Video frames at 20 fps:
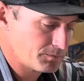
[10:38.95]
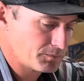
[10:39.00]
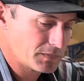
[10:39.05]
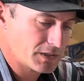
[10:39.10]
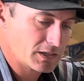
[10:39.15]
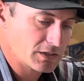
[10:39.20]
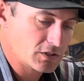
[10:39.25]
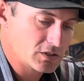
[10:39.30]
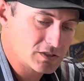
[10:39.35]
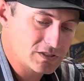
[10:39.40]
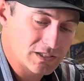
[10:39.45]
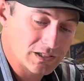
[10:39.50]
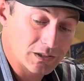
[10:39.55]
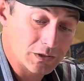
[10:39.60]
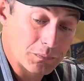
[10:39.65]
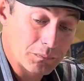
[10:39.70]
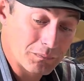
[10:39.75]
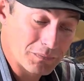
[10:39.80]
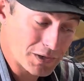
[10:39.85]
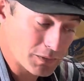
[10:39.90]
And you're
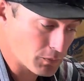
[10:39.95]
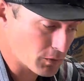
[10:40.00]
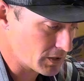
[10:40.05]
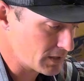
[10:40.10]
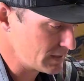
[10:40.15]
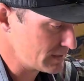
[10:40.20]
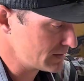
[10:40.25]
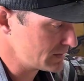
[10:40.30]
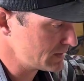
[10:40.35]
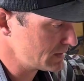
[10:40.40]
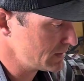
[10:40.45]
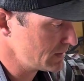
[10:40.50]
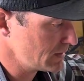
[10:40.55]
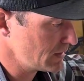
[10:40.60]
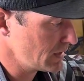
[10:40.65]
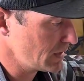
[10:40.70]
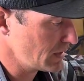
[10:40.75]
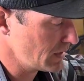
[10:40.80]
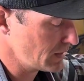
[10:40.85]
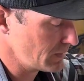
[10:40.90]
selling memories.
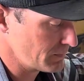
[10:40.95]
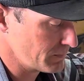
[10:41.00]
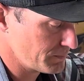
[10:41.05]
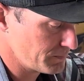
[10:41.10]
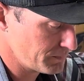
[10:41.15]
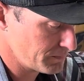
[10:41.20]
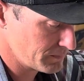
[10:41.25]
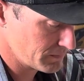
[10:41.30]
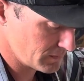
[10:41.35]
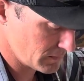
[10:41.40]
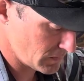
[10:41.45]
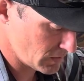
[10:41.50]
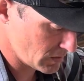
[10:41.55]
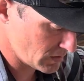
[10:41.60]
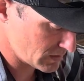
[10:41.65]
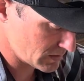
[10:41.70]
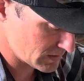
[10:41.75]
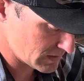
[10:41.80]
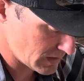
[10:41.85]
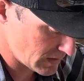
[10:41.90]

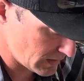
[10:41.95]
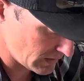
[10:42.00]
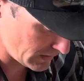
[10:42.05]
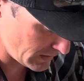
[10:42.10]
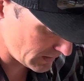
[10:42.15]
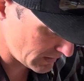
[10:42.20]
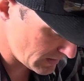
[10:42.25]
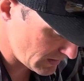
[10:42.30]
You're selling